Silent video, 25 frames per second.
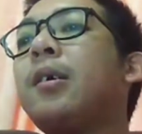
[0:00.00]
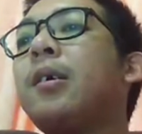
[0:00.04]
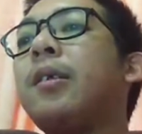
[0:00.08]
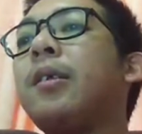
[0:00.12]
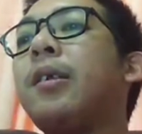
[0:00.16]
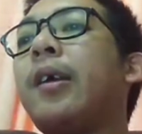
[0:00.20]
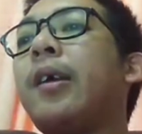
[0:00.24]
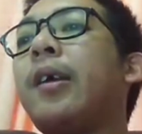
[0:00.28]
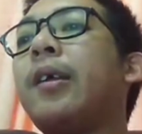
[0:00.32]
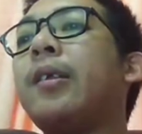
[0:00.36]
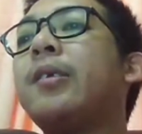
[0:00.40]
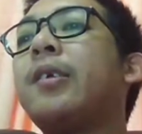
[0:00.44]

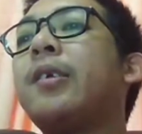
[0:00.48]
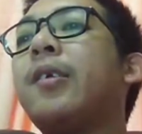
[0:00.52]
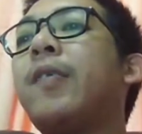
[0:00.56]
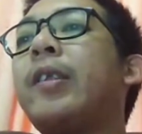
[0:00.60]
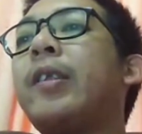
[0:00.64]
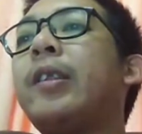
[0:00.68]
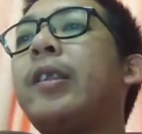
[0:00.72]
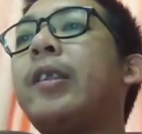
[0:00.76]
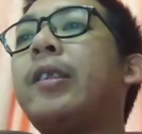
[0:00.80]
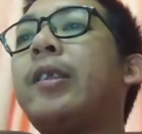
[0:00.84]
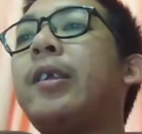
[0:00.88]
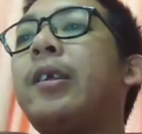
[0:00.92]
and
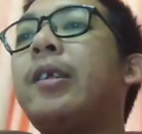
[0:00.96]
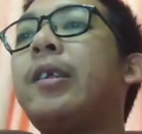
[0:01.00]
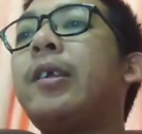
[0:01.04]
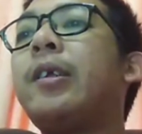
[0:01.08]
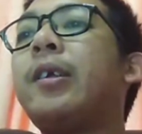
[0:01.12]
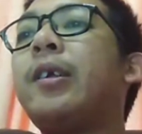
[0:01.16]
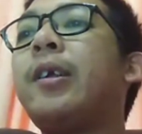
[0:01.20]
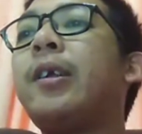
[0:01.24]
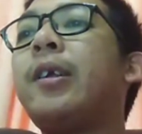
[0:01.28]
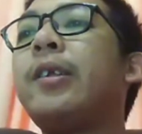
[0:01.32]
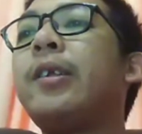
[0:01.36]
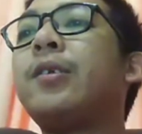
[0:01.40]
70
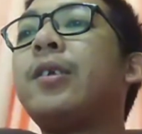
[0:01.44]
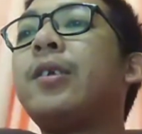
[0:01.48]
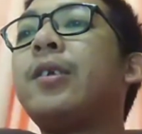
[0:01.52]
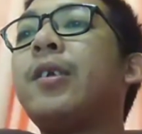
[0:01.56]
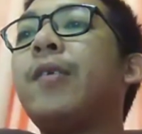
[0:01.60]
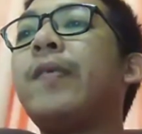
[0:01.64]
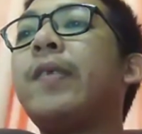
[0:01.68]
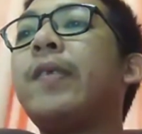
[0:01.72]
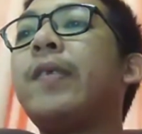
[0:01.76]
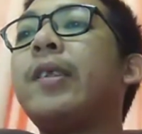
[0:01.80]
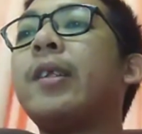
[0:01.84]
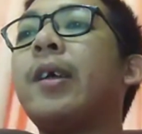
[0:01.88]
degree
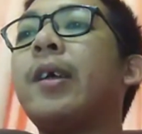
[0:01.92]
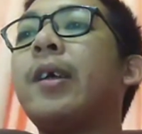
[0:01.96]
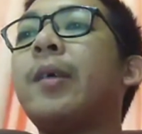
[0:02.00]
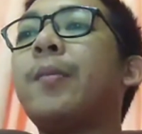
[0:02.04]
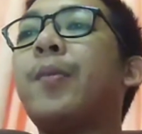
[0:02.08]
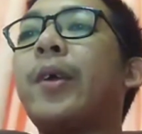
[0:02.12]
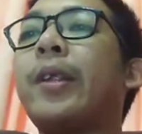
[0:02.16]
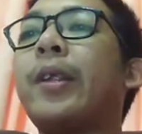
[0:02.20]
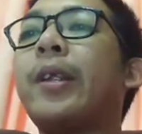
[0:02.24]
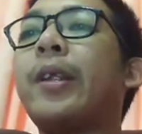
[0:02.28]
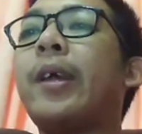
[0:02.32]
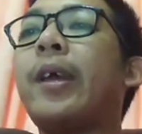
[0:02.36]

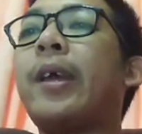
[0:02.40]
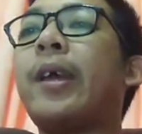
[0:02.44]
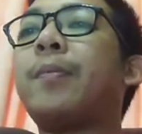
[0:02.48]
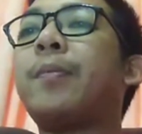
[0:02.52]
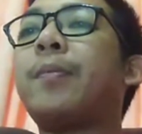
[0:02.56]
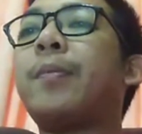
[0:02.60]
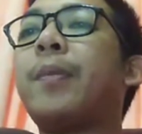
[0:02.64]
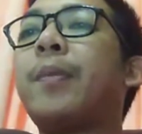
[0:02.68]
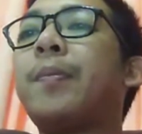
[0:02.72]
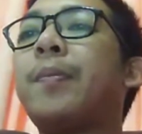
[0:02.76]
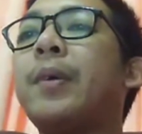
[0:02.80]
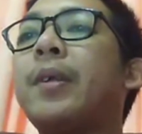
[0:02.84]

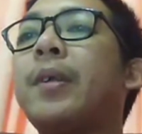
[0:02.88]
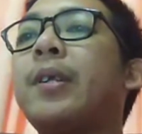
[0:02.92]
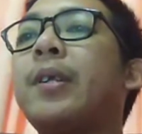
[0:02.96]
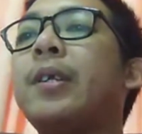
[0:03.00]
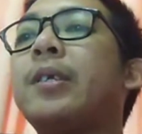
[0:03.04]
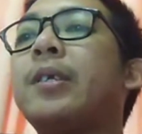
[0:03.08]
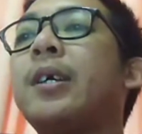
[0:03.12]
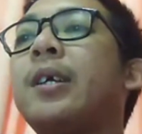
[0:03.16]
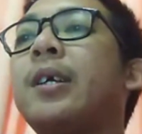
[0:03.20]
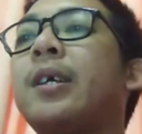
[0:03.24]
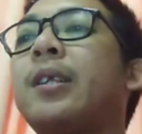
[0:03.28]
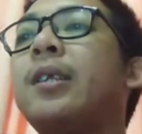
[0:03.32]
79.8 paper
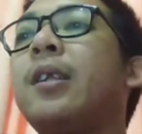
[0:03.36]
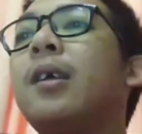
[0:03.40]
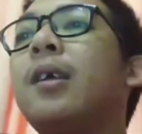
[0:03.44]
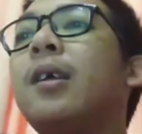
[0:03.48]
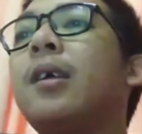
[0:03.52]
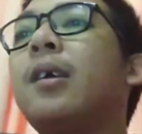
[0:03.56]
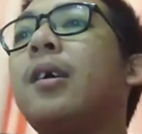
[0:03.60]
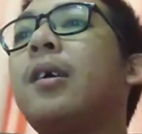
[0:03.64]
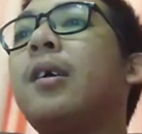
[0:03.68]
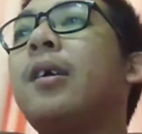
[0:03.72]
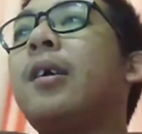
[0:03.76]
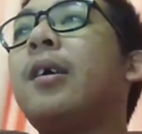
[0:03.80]
distance,
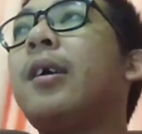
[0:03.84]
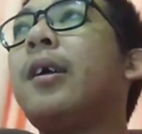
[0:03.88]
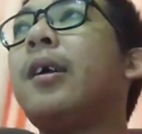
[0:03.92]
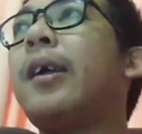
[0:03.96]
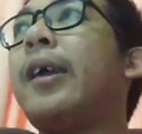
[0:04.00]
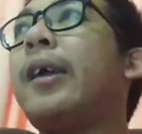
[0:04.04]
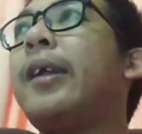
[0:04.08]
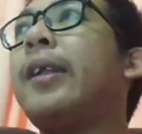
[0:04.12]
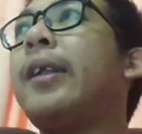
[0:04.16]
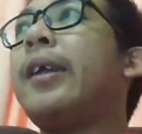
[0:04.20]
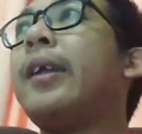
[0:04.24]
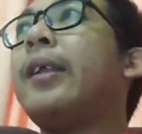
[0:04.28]

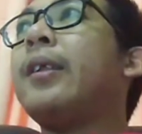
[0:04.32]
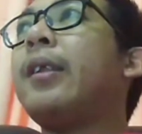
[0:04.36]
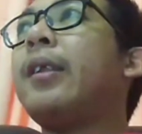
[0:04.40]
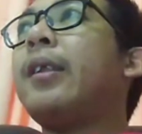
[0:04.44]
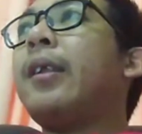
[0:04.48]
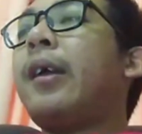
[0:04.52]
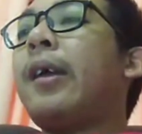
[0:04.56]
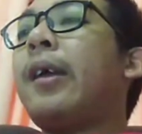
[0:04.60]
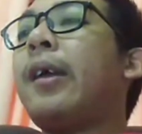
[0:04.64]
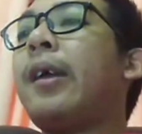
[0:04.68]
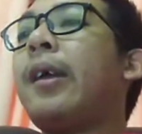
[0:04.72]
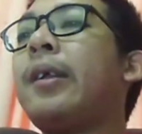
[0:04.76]
and then
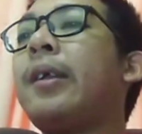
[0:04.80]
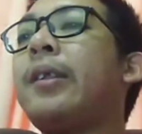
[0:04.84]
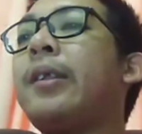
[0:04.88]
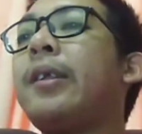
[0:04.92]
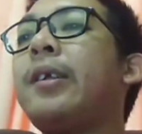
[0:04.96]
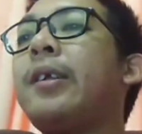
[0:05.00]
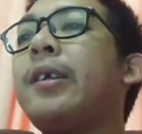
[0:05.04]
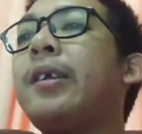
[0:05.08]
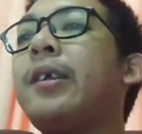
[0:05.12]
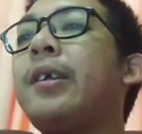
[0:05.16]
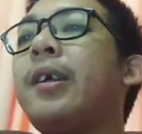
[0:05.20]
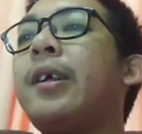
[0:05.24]
80
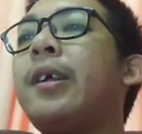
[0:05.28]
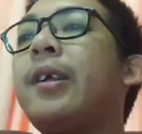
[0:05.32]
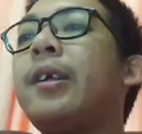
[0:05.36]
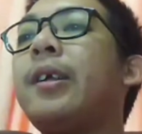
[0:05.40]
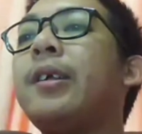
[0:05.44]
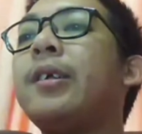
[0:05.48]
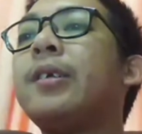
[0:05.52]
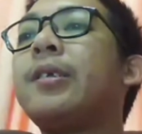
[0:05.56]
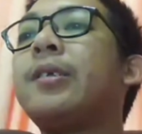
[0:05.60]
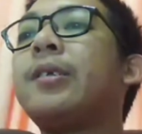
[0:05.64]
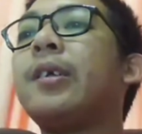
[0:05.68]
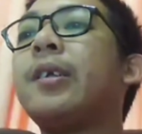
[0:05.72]
degree
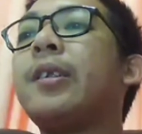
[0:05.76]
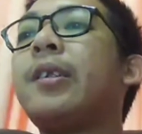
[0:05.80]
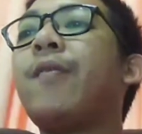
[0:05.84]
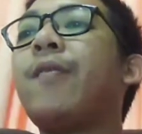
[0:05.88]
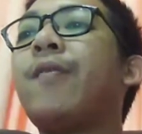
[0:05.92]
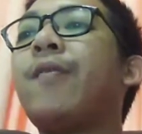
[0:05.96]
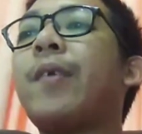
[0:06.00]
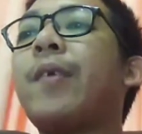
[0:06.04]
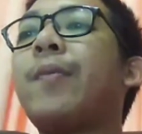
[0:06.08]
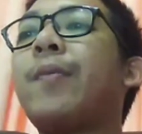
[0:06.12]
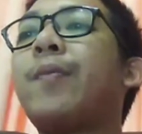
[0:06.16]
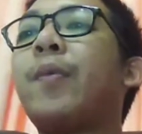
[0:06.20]
is
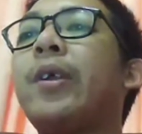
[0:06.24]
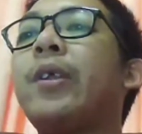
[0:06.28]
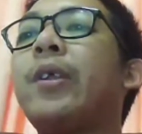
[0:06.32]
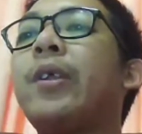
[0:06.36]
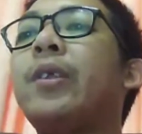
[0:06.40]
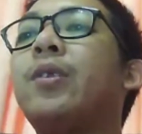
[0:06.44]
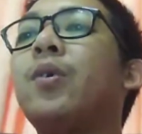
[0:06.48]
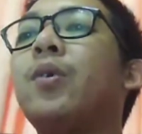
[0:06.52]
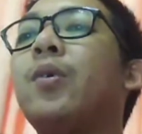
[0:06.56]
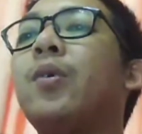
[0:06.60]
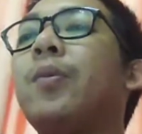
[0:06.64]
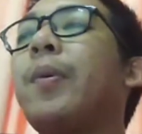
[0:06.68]

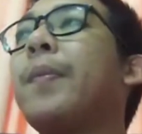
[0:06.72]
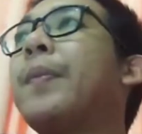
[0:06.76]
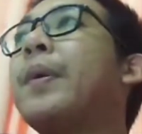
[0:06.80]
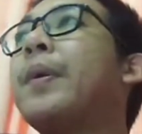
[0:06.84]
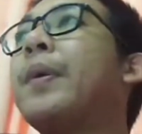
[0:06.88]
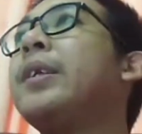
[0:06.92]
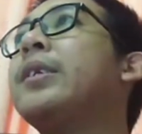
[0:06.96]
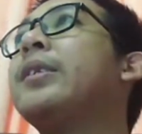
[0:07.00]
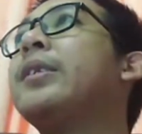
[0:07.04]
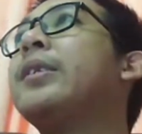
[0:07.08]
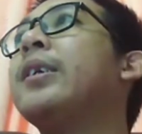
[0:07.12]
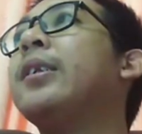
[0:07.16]
35.2 paper
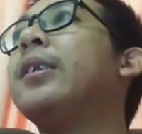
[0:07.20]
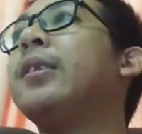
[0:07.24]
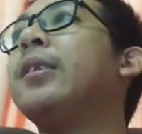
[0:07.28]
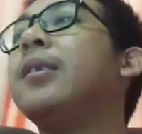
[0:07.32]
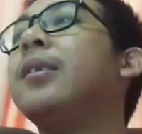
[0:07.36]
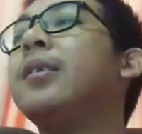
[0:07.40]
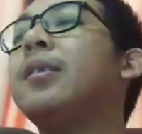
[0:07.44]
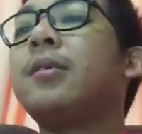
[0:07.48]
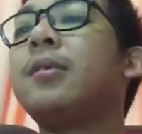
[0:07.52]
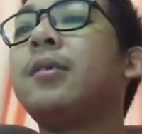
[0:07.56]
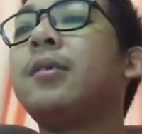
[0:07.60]
distance,